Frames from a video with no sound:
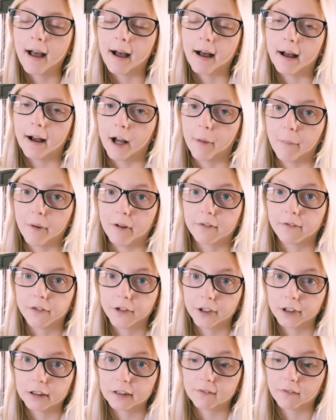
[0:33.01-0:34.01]
But
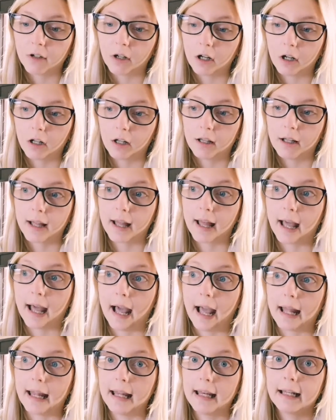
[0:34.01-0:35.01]
first of all,
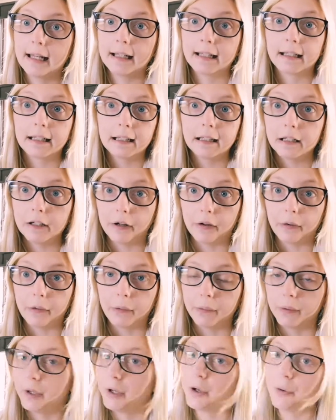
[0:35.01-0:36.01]
I needed to
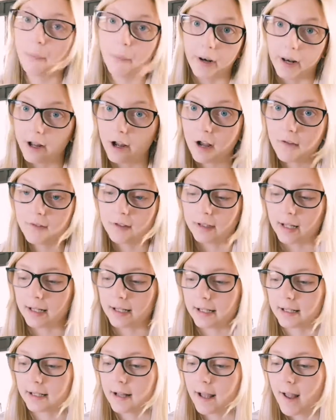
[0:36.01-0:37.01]
know when I
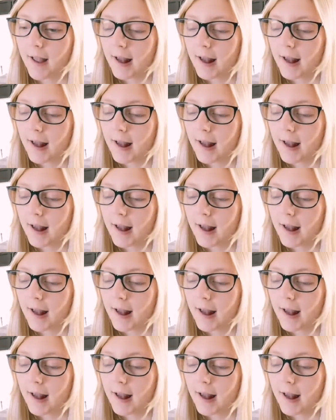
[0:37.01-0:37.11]
ovulated.